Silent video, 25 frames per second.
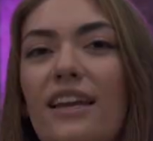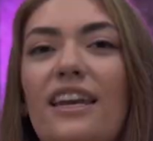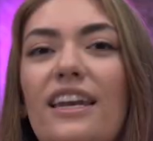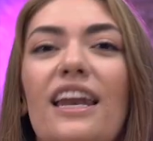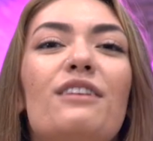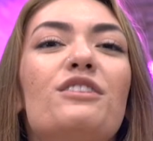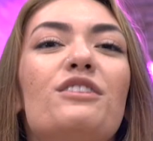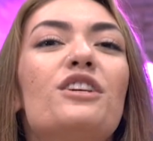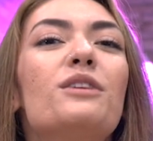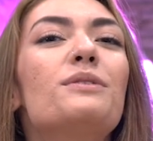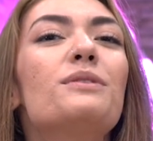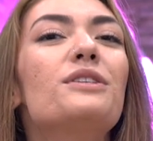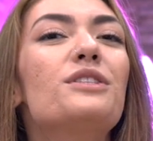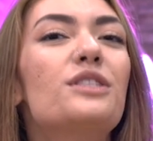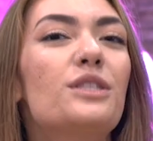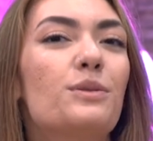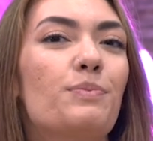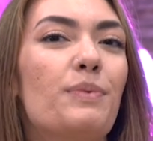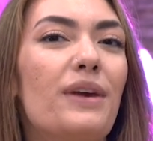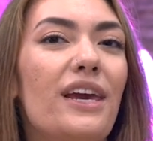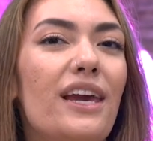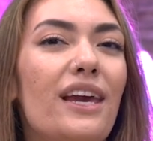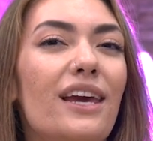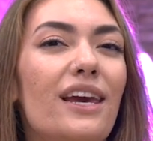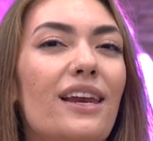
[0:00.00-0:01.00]
Now in terms of
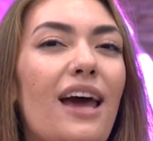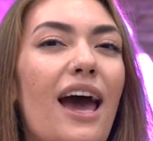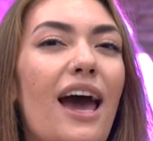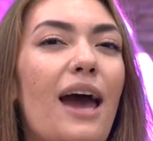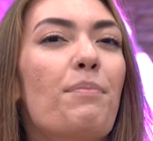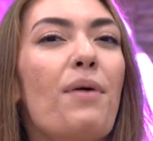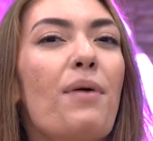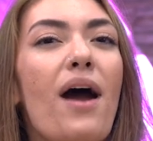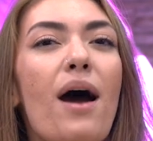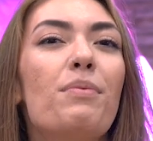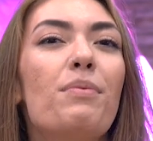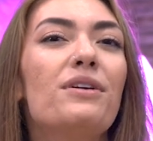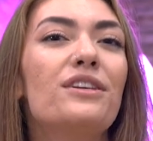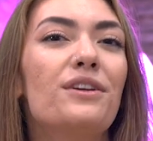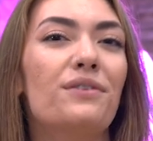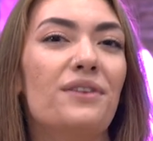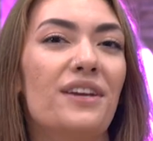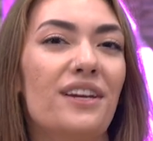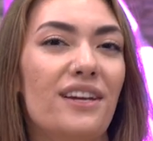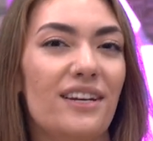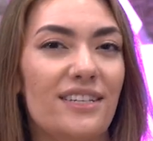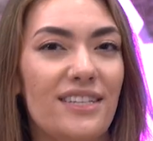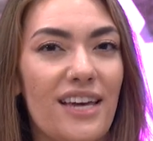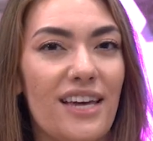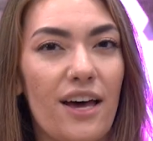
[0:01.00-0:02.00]
speed, I probably don't
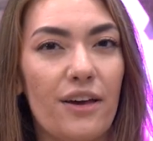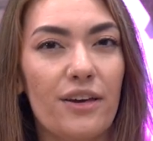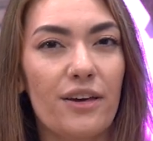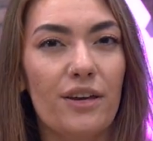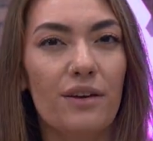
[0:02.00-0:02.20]
need to tell